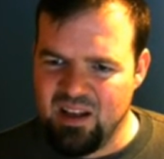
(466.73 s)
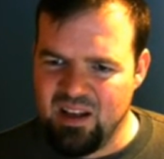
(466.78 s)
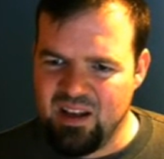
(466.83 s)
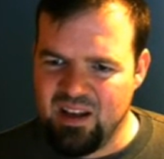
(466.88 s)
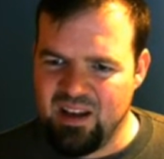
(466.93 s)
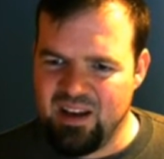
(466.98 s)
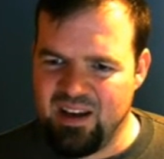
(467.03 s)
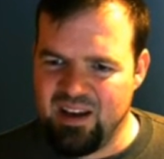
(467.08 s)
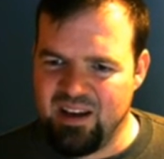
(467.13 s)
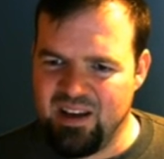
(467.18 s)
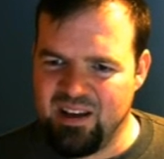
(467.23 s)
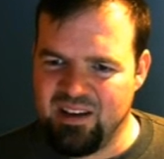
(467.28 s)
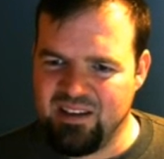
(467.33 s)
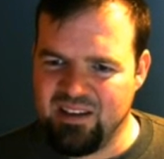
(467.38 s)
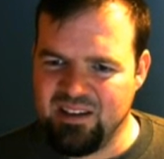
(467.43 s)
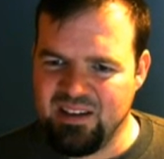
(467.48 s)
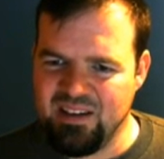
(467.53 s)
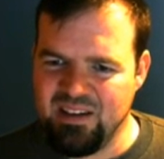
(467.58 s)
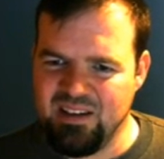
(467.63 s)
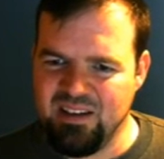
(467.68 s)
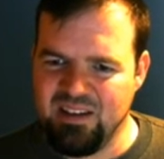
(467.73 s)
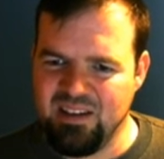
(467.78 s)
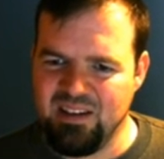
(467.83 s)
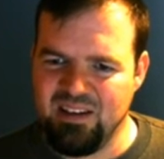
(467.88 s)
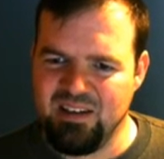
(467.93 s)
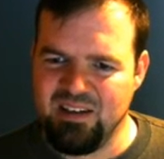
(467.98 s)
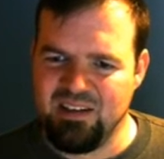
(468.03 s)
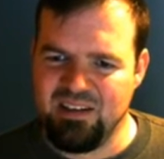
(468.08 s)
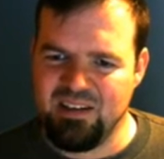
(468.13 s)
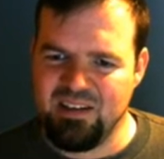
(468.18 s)
And
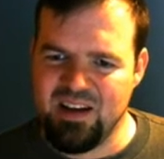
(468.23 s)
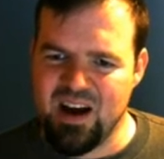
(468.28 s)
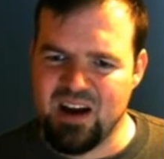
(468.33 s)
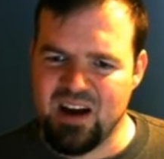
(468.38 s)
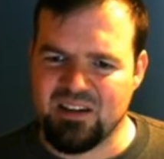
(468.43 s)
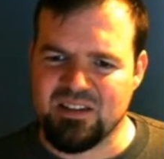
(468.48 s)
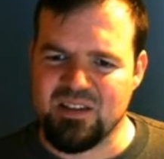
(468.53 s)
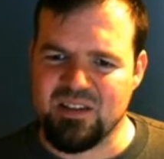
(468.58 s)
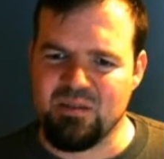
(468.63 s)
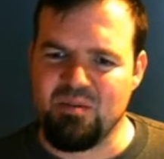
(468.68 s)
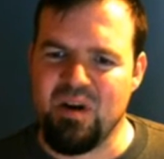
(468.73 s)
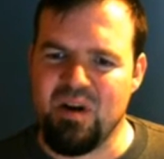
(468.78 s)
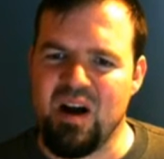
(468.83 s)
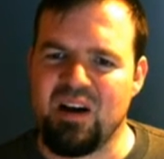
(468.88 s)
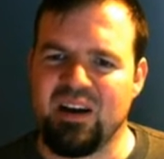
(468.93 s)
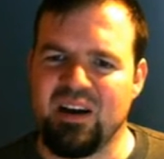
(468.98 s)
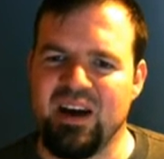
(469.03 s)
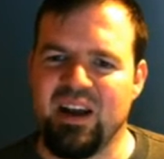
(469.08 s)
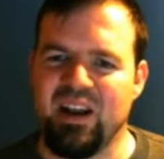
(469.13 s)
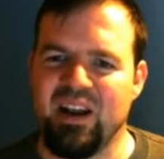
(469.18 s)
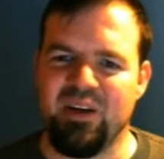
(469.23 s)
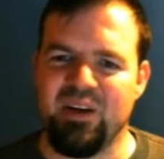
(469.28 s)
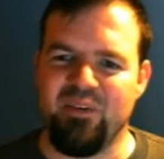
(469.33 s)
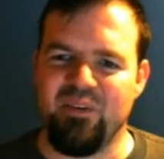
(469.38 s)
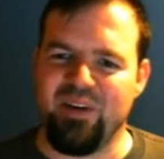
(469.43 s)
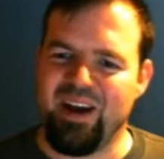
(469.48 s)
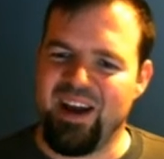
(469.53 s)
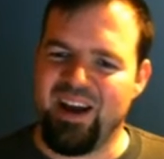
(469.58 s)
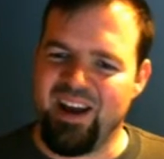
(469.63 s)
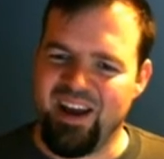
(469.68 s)
he knocks the rock out of the
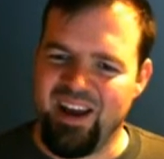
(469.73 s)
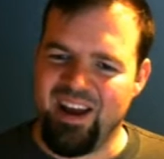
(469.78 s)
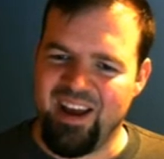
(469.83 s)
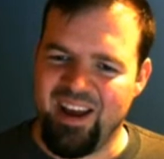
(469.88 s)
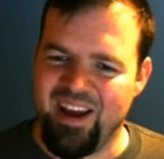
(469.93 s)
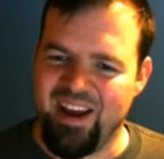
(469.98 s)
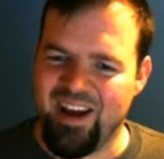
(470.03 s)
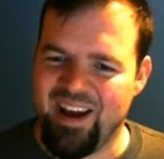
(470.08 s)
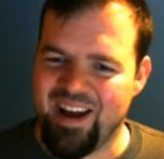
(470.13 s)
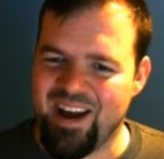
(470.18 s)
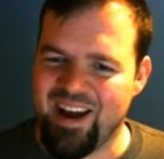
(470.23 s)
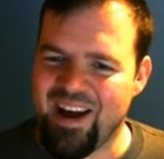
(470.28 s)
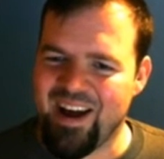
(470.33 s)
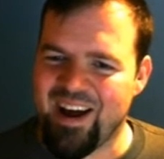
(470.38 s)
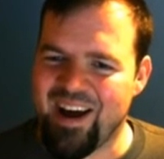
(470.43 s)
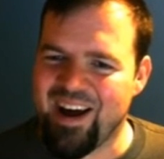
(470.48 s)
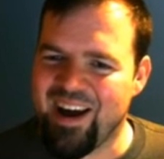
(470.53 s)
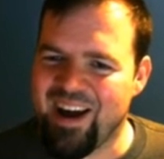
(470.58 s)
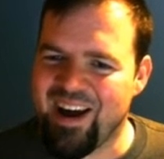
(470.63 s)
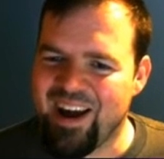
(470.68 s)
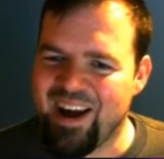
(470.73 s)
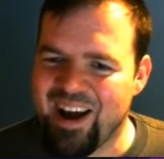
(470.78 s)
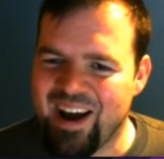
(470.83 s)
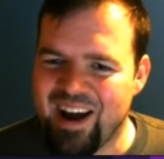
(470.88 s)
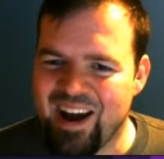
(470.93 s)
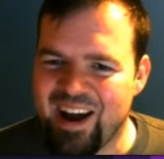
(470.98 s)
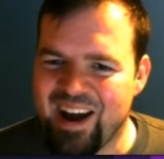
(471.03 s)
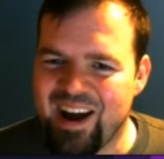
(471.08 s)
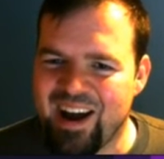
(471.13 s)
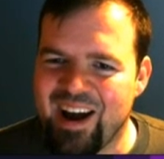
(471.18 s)
way. Ha ha
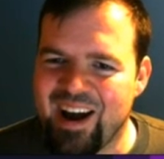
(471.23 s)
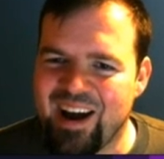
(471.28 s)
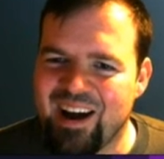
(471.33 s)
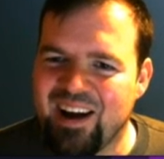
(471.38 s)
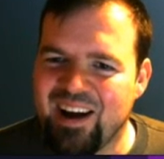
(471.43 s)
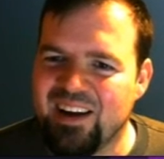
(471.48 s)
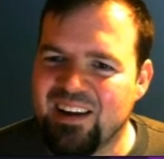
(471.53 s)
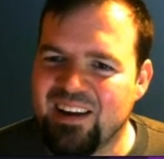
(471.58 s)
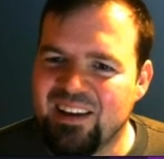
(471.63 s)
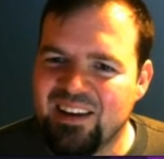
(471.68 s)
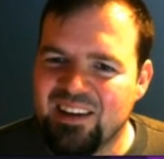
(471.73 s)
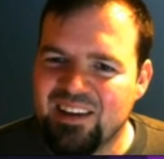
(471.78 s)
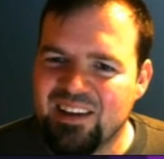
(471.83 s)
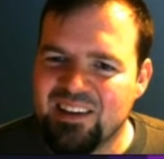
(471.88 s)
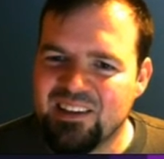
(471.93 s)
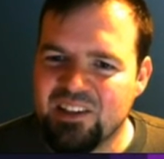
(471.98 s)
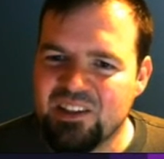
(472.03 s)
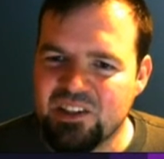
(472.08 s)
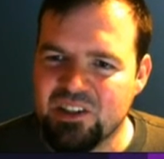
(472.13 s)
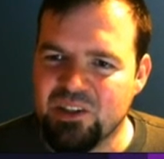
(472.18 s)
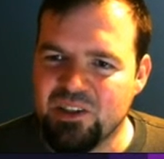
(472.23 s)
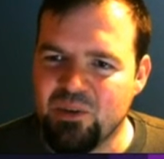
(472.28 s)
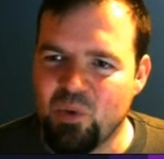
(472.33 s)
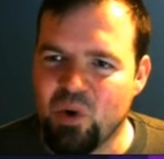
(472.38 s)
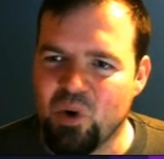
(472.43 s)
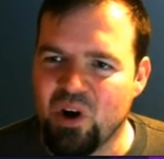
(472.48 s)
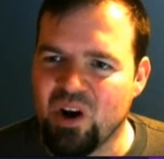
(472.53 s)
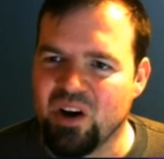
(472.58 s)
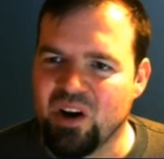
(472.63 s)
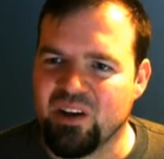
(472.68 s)
ha! Good
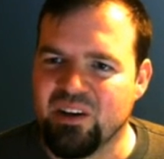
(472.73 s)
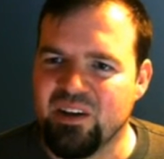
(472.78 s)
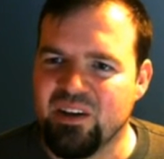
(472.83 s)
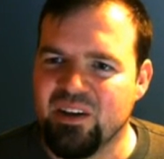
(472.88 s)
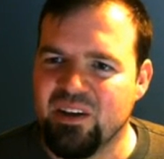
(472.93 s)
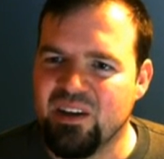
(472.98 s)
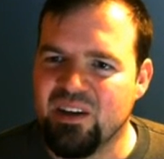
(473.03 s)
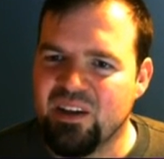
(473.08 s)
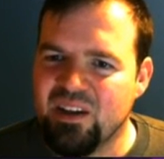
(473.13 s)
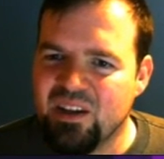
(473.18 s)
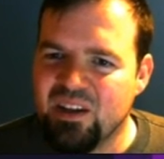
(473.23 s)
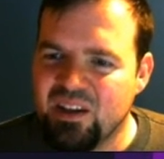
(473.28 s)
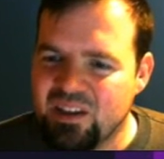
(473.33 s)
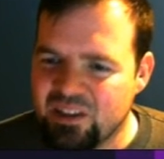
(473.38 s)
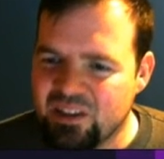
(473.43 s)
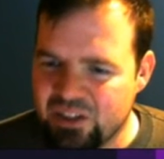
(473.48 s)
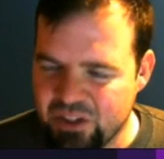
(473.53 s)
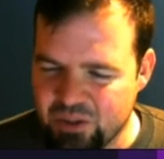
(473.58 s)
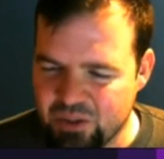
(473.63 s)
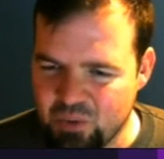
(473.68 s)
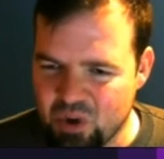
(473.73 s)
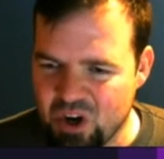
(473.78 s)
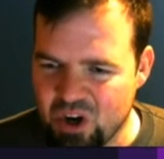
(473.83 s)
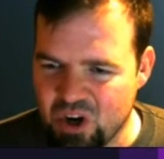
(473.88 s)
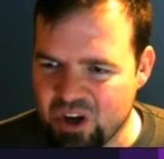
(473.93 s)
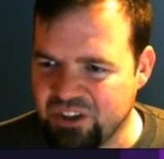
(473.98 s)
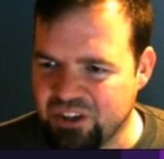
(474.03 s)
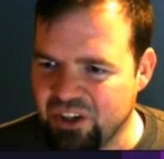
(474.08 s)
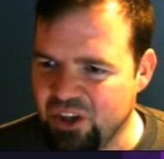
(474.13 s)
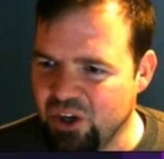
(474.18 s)
work. Good
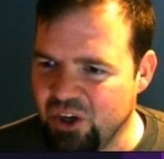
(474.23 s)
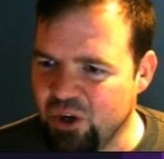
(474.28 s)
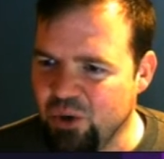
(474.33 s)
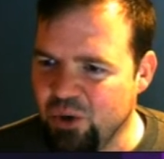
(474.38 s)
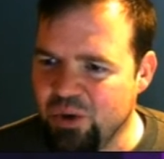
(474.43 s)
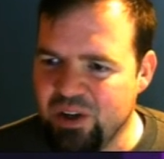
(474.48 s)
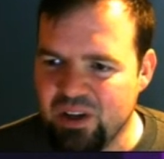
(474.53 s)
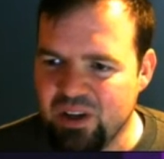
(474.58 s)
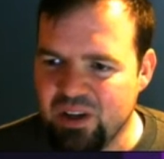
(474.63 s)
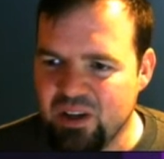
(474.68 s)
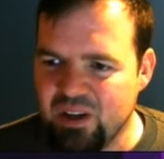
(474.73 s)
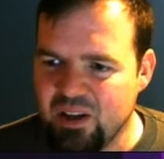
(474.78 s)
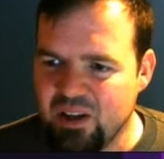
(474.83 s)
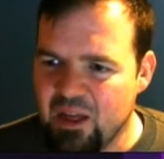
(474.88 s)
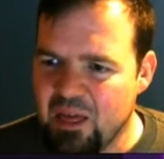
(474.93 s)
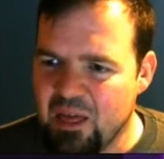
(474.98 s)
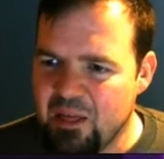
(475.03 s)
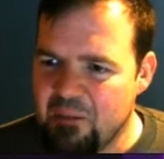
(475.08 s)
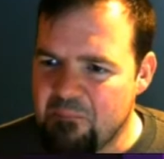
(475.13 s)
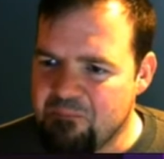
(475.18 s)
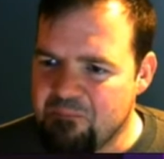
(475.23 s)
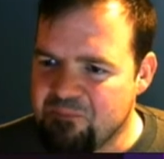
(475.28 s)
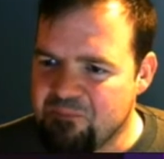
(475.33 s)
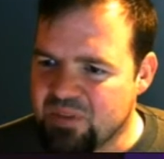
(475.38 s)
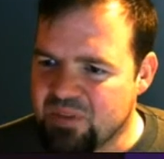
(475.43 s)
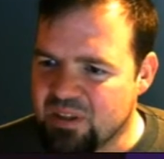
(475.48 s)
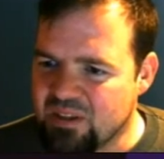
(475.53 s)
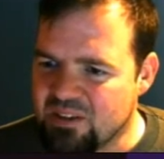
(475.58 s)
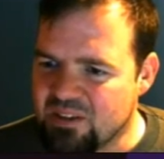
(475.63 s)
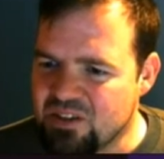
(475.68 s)
work, dude.
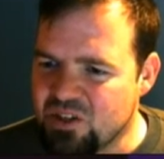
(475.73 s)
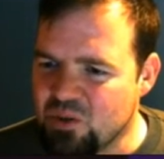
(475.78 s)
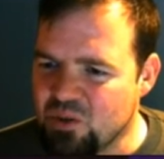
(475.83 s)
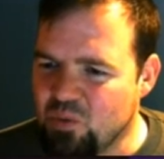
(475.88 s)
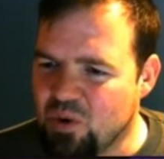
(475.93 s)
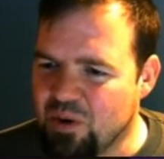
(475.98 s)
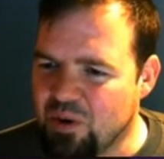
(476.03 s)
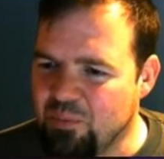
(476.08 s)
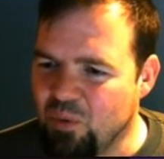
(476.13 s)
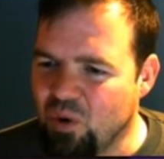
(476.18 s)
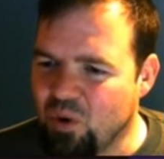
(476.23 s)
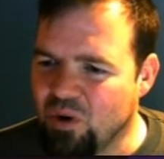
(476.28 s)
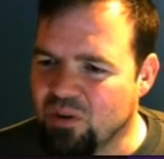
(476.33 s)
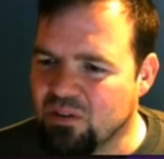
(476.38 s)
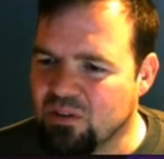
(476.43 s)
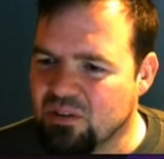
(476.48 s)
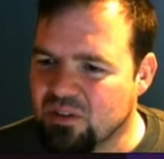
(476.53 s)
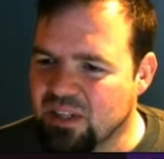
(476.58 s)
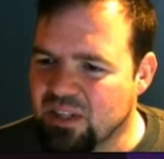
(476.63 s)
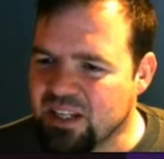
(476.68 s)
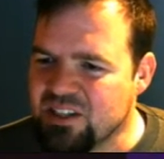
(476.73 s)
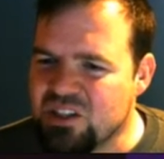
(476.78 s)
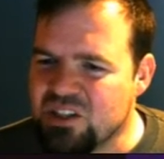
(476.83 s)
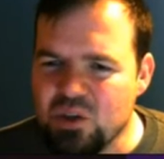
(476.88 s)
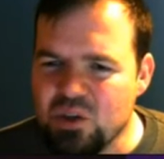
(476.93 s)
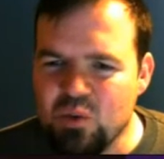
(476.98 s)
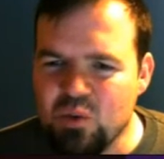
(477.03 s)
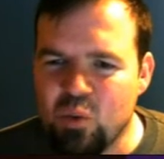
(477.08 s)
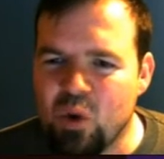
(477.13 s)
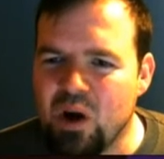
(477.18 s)
Let's do one more. Let's
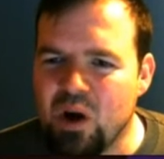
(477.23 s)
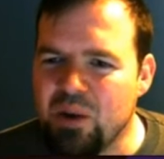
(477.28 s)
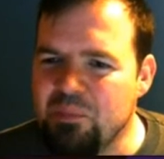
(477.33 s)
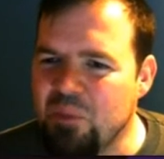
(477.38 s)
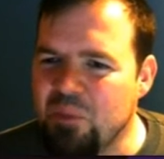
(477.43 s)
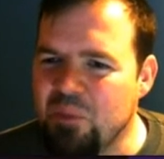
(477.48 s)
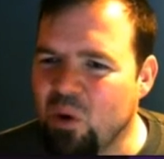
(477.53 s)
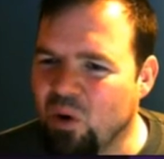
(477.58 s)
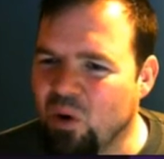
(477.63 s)
do one more.